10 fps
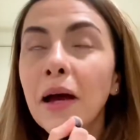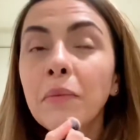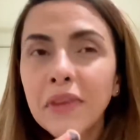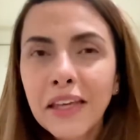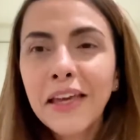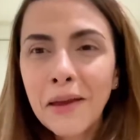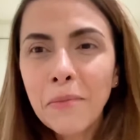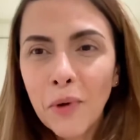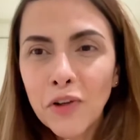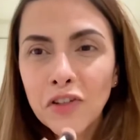I'm thinking in
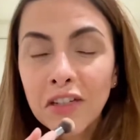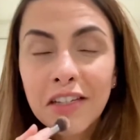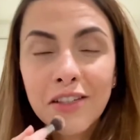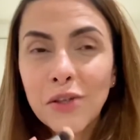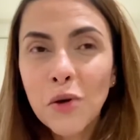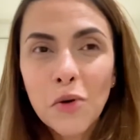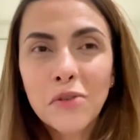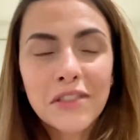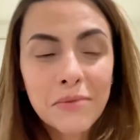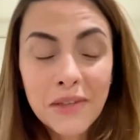Portuguese,
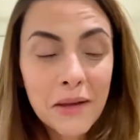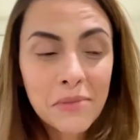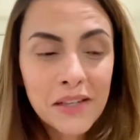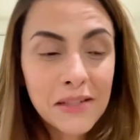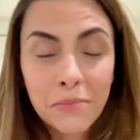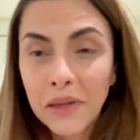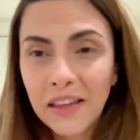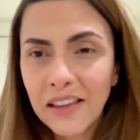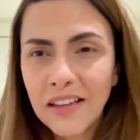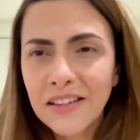so sometimes I speak
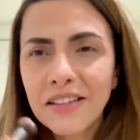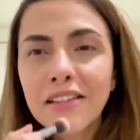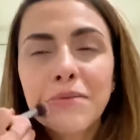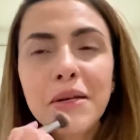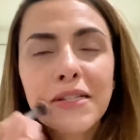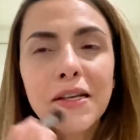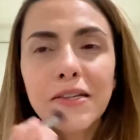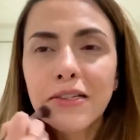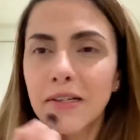things that doesn't make sense.